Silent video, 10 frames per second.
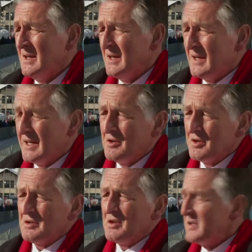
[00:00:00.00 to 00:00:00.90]
I
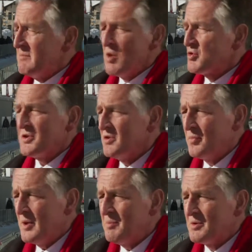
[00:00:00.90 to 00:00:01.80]
know you're an emotional
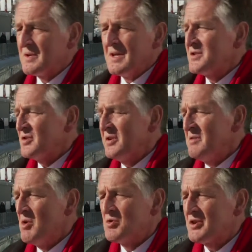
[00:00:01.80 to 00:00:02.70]
people, so you're
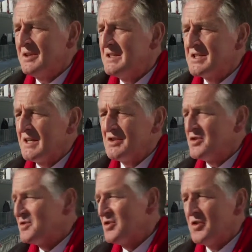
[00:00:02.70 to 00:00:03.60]
emotional
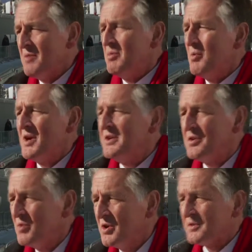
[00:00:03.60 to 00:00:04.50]
intelligence, you're #1 in
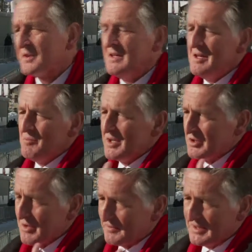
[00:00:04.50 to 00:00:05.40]
the world. But
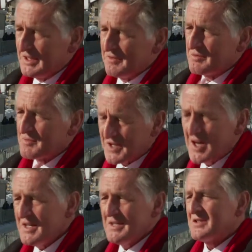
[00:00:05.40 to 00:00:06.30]
you have to give them
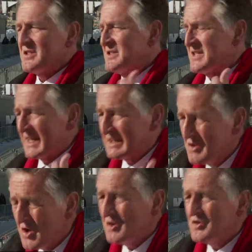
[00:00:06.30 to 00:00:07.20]
science and
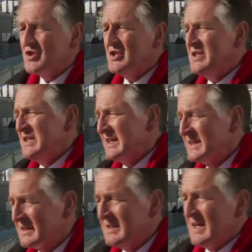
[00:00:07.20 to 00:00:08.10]
technology
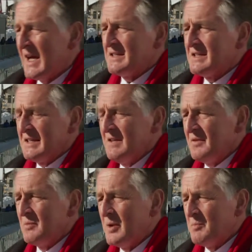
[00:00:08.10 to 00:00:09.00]
and to give
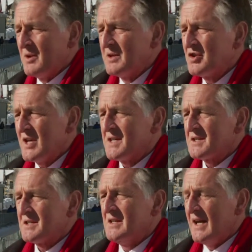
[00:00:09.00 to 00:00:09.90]
the people a
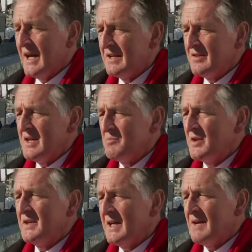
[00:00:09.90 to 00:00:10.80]
chance. And then
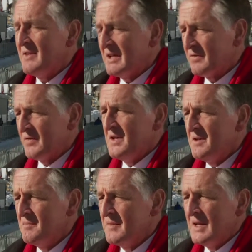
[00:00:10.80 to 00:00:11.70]
when they have that freedom,